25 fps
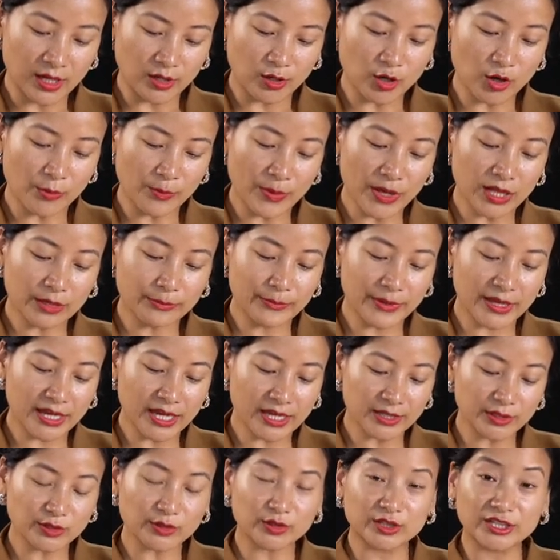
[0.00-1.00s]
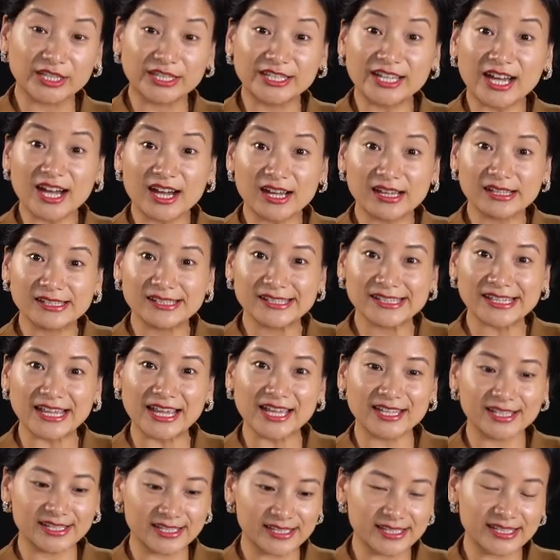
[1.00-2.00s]
Gopal began to dance
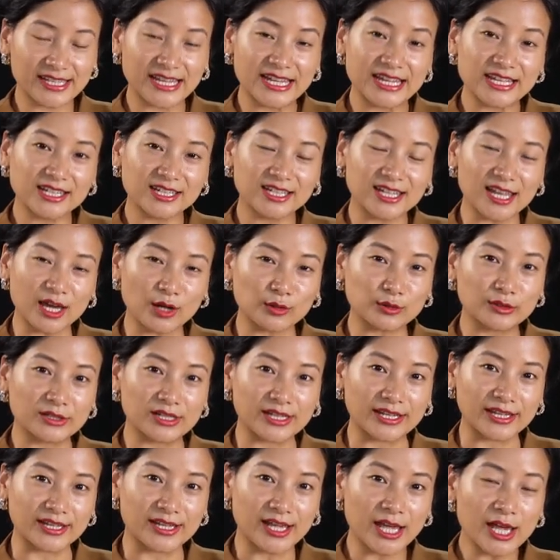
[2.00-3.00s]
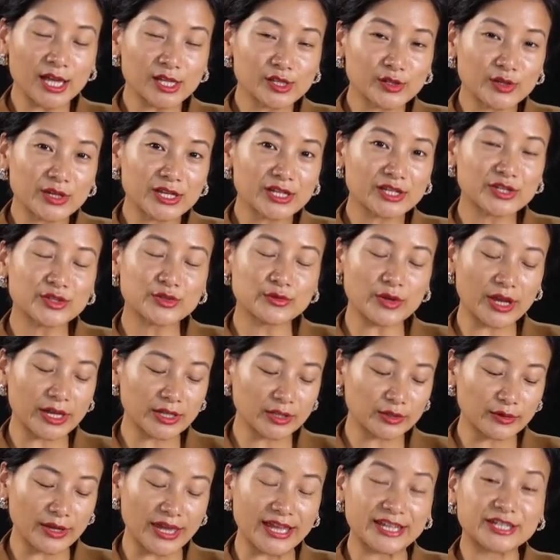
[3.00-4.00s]
and sing loudly. So he's
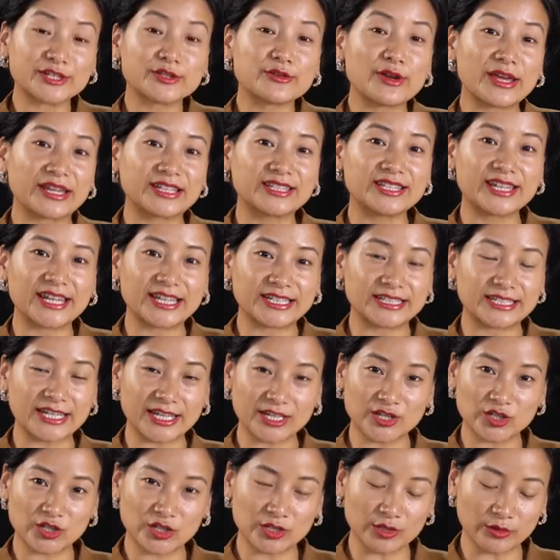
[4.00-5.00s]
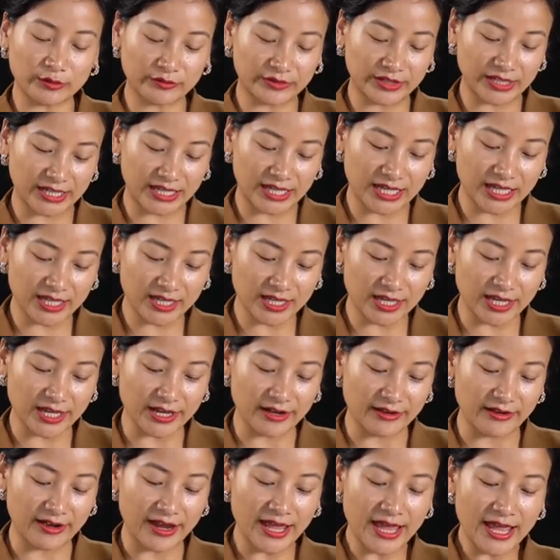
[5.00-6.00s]
trying to attract the attention of the king
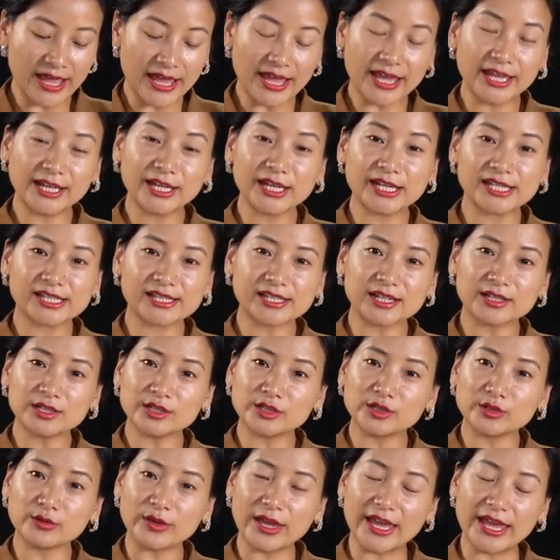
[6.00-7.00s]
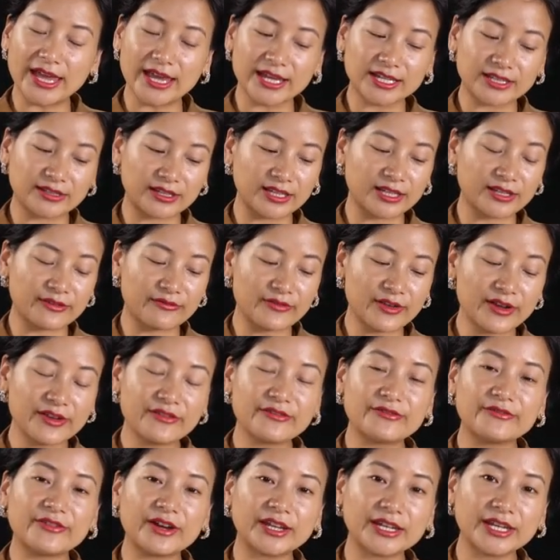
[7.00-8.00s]
here. And he started to act in a very
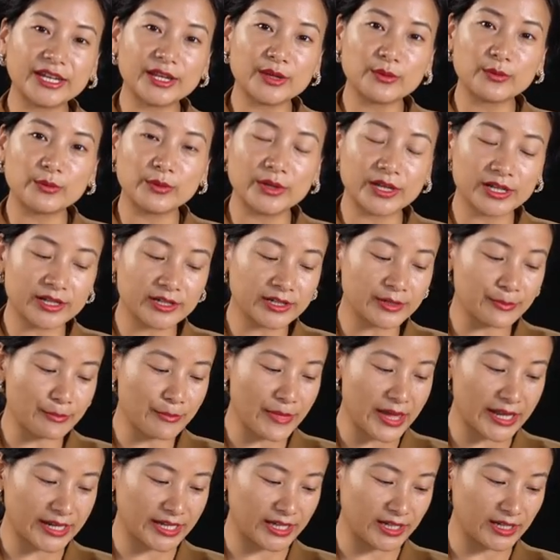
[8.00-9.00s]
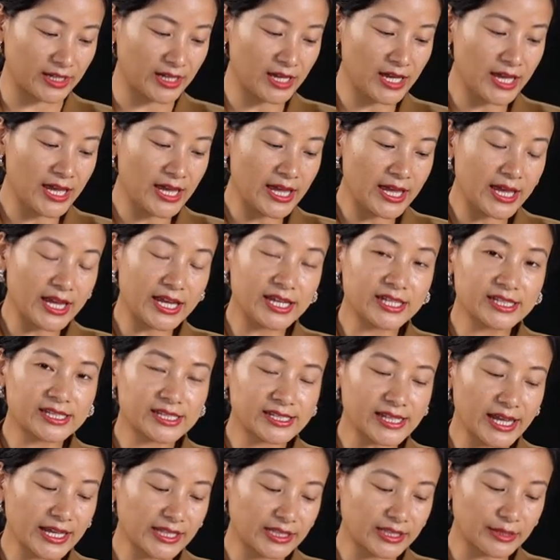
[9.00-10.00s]
funny, weird manner.
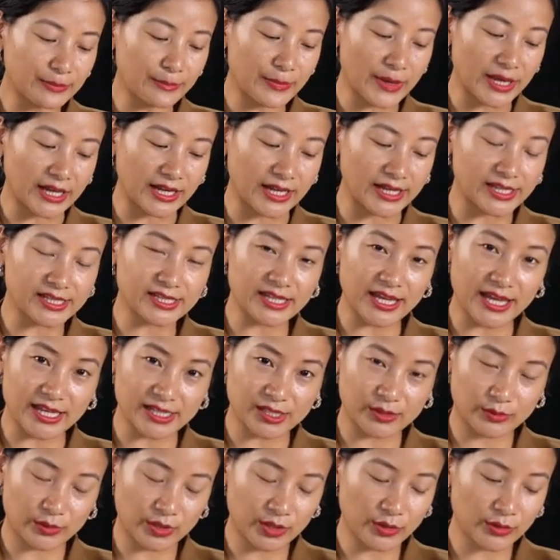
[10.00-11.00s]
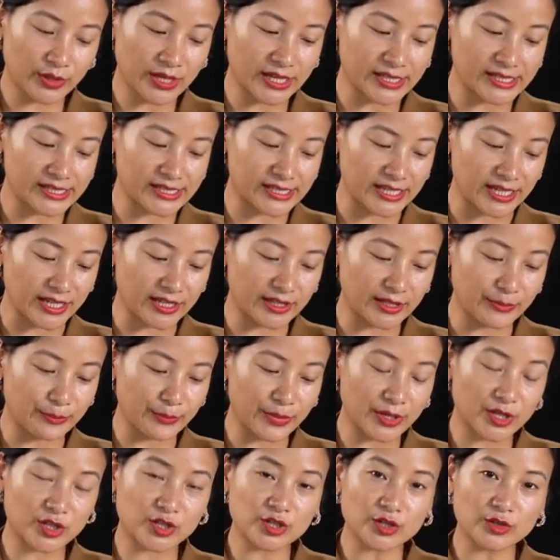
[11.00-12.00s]
Inside the palace, as you can see, the
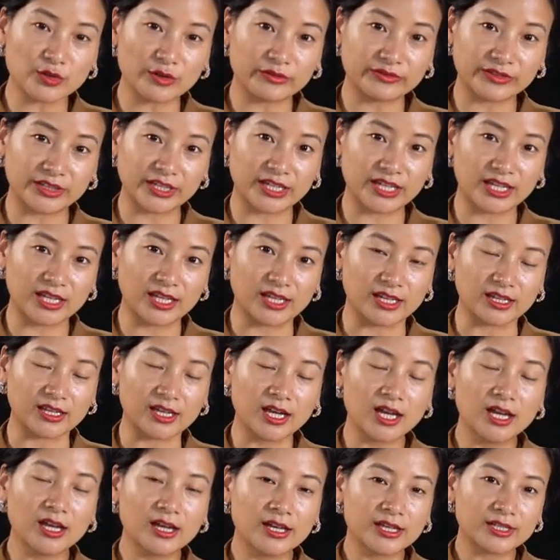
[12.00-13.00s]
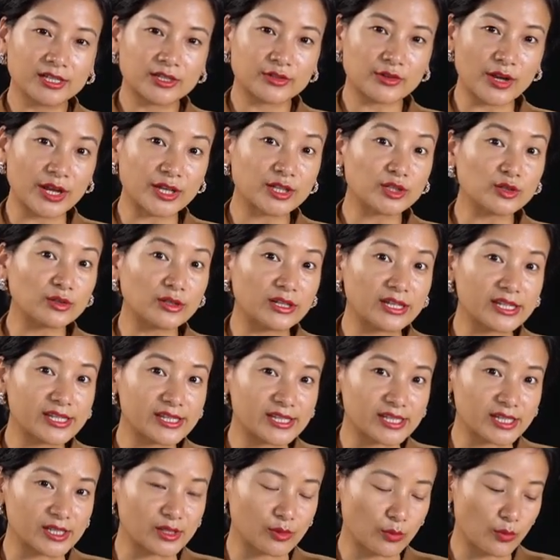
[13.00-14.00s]
picture of the king trying to
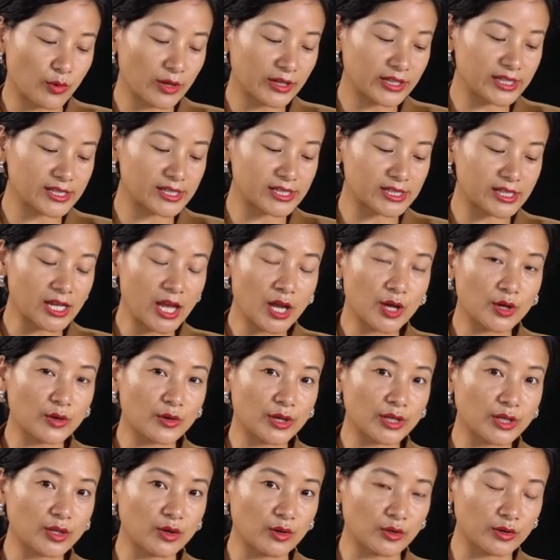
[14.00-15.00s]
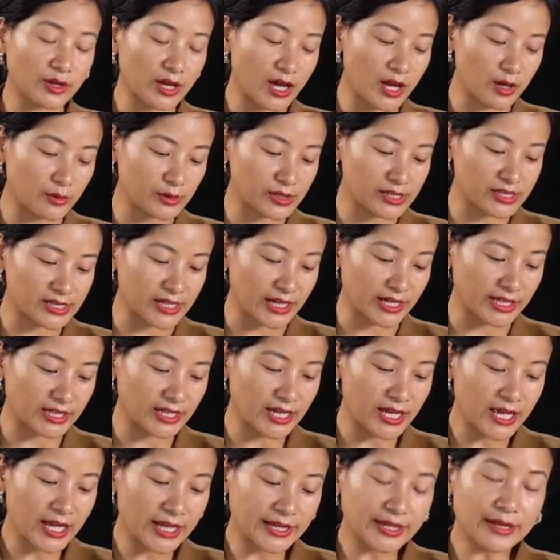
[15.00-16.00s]
listen what is going on outside.
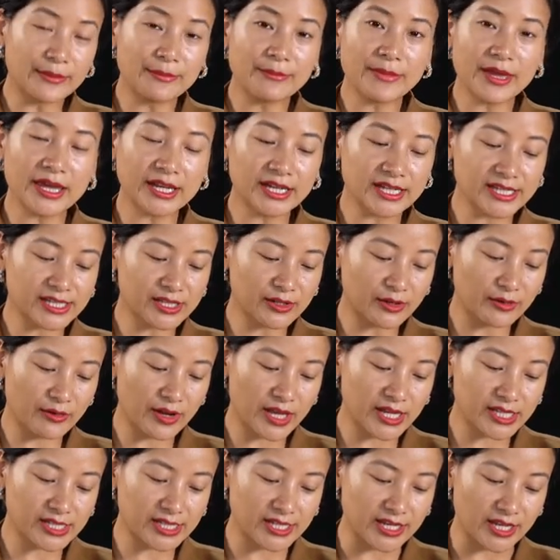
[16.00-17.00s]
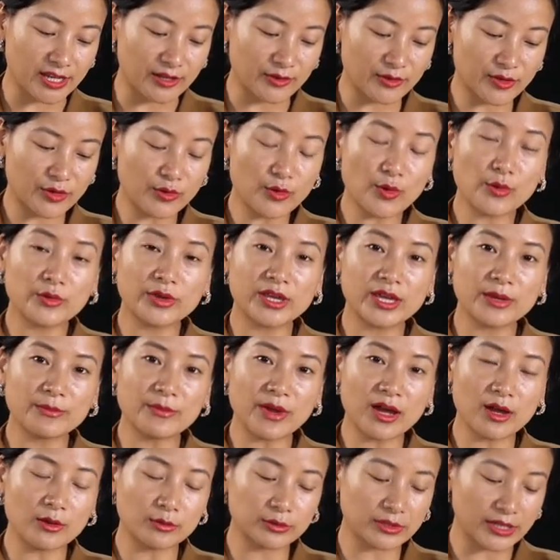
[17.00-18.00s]
The man is crazy. Throw
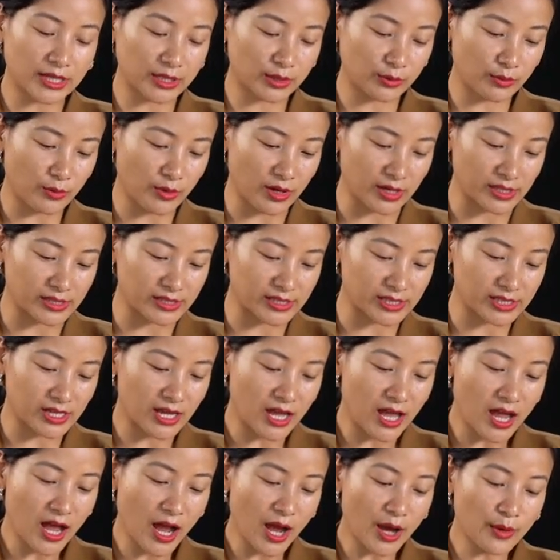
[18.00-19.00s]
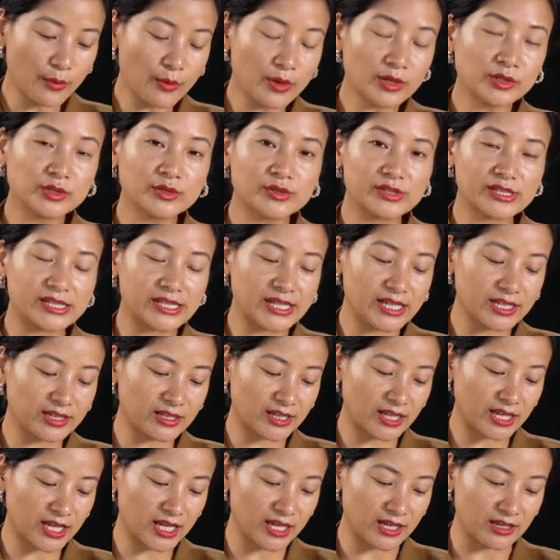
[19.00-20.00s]
him out at once. I want to see
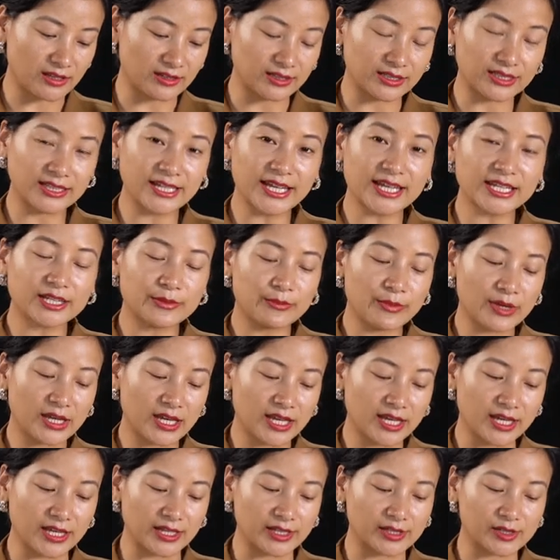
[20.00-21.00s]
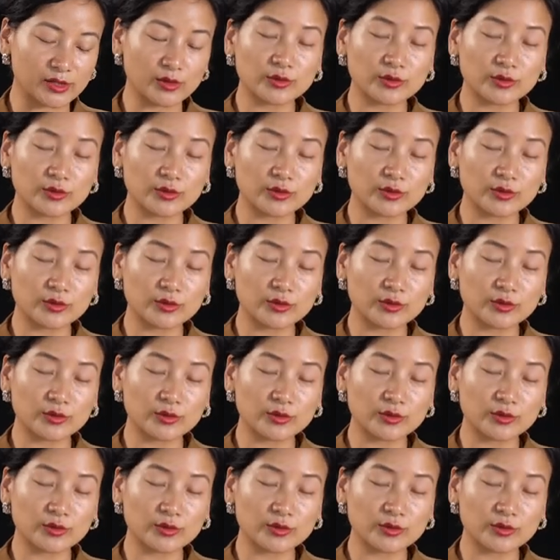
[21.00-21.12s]
the king. Let me in.